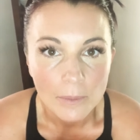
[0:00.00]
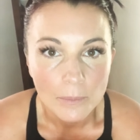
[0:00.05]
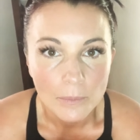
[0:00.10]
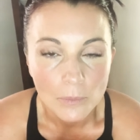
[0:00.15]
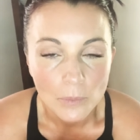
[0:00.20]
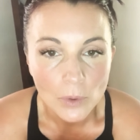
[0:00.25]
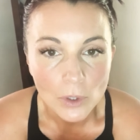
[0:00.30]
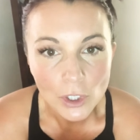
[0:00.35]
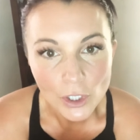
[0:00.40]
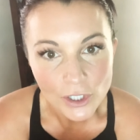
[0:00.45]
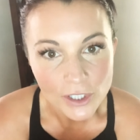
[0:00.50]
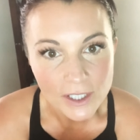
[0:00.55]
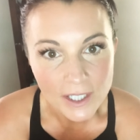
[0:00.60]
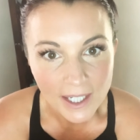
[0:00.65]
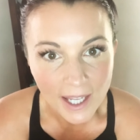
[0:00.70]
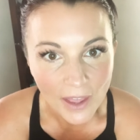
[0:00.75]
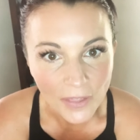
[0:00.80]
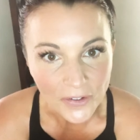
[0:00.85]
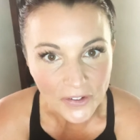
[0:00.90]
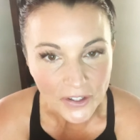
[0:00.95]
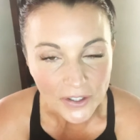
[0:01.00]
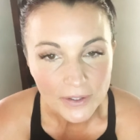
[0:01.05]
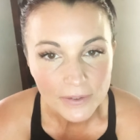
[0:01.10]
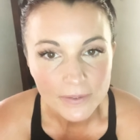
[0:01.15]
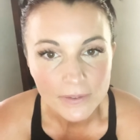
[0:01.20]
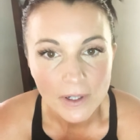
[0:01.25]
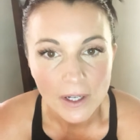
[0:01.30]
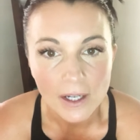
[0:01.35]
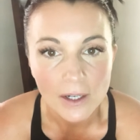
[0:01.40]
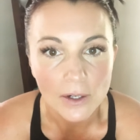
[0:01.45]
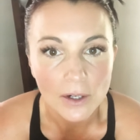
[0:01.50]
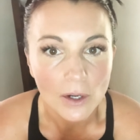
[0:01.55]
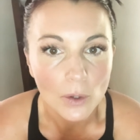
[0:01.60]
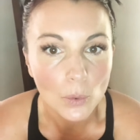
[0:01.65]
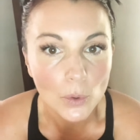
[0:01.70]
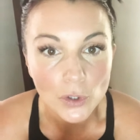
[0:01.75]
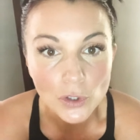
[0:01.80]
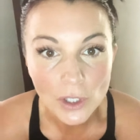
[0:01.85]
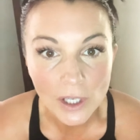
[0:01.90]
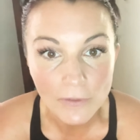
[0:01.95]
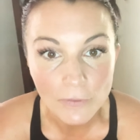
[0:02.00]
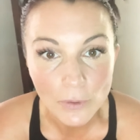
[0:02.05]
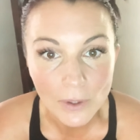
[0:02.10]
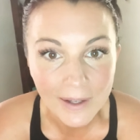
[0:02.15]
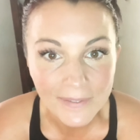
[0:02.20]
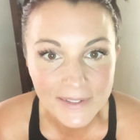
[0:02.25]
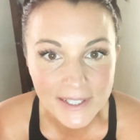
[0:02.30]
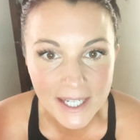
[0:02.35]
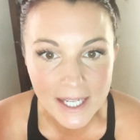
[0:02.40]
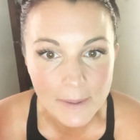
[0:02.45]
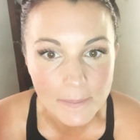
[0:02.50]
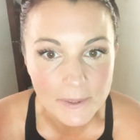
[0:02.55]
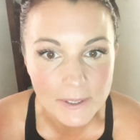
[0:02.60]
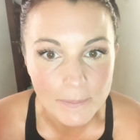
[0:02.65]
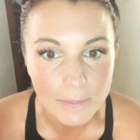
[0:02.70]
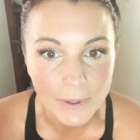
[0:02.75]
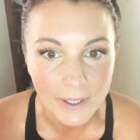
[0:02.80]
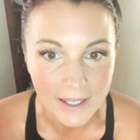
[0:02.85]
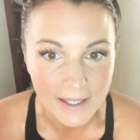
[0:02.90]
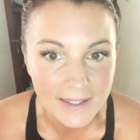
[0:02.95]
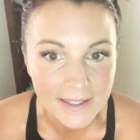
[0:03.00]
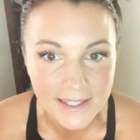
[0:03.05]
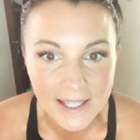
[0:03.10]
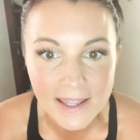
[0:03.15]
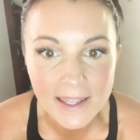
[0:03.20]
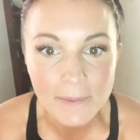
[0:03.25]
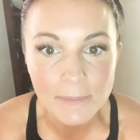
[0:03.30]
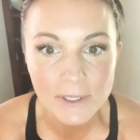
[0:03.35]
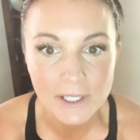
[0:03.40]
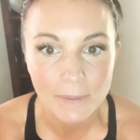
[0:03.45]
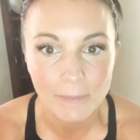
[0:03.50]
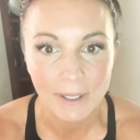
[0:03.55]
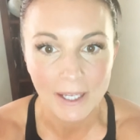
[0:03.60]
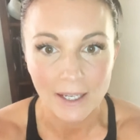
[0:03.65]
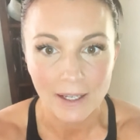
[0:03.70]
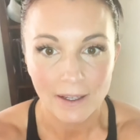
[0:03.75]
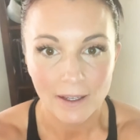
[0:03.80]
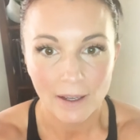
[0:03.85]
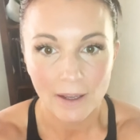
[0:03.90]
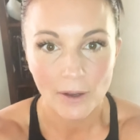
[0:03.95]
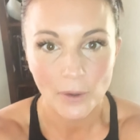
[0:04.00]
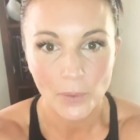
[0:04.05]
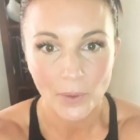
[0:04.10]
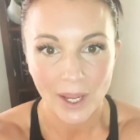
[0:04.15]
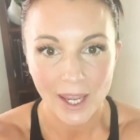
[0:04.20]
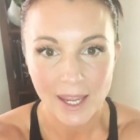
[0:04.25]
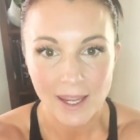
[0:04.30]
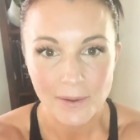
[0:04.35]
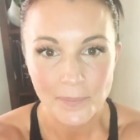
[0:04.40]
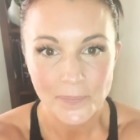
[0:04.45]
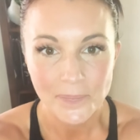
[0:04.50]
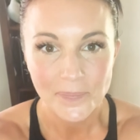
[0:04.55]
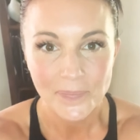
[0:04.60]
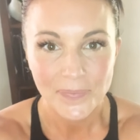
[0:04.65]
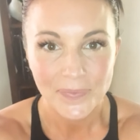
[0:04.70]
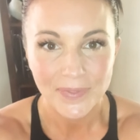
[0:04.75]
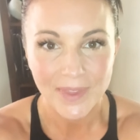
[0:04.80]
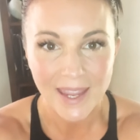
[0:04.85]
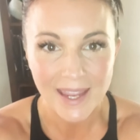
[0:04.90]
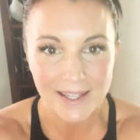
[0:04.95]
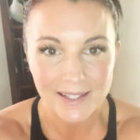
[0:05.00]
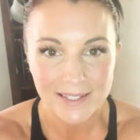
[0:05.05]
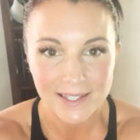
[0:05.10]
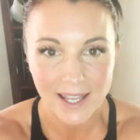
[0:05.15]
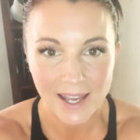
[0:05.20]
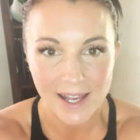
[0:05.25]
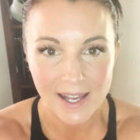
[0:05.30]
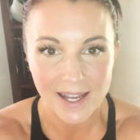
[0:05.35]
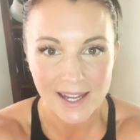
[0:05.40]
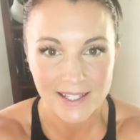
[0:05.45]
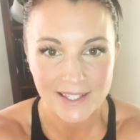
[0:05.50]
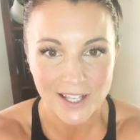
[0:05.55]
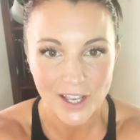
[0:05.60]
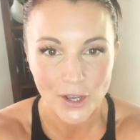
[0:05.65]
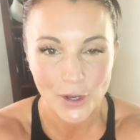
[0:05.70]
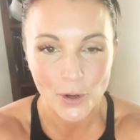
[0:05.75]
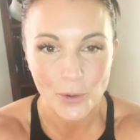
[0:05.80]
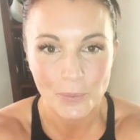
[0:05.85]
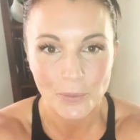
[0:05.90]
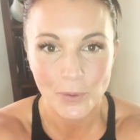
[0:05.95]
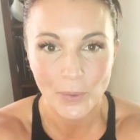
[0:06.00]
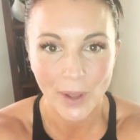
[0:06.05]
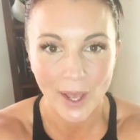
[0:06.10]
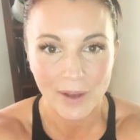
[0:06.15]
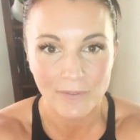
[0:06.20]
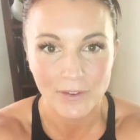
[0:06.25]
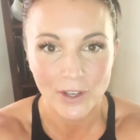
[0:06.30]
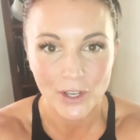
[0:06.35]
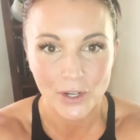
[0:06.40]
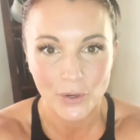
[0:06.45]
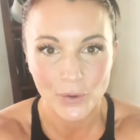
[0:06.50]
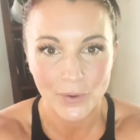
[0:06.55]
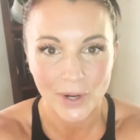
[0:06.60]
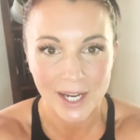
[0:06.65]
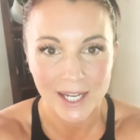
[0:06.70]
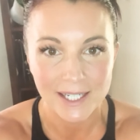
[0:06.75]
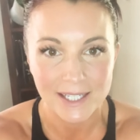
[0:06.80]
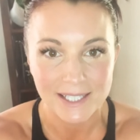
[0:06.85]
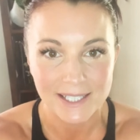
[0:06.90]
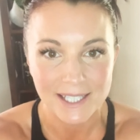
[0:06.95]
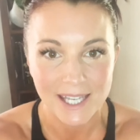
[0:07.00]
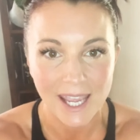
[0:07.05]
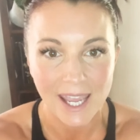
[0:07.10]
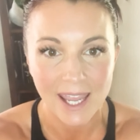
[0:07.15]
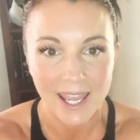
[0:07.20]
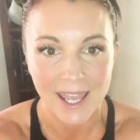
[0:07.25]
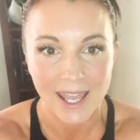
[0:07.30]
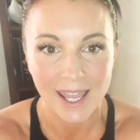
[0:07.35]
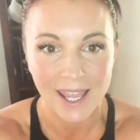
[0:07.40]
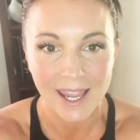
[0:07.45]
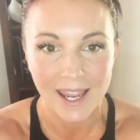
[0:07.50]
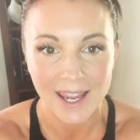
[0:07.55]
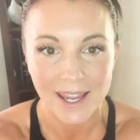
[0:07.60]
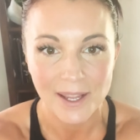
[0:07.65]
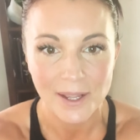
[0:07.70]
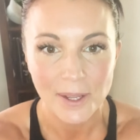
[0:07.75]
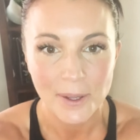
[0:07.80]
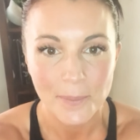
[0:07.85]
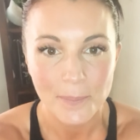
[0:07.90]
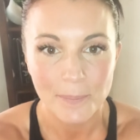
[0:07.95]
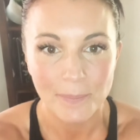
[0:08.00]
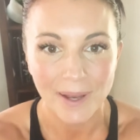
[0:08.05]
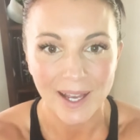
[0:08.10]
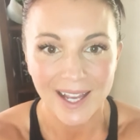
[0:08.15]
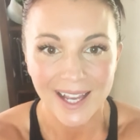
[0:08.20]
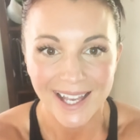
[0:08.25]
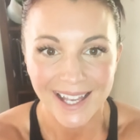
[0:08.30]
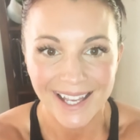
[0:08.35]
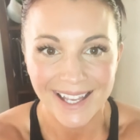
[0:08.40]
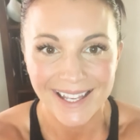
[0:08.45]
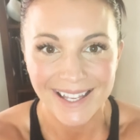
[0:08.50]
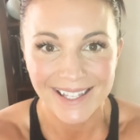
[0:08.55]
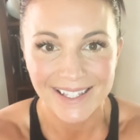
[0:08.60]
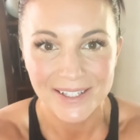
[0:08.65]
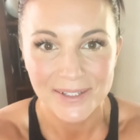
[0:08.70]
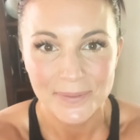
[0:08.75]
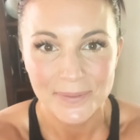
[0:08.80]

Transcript: we'll learn together. Or if you have tips, please send them to me. Okay? Thanks, guys. I hope you have a great day. Bye.